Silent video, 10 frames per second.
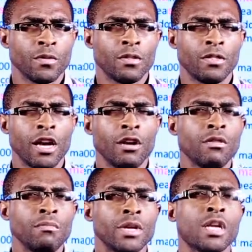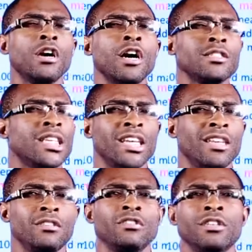Now, because he
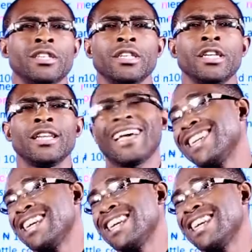did not need an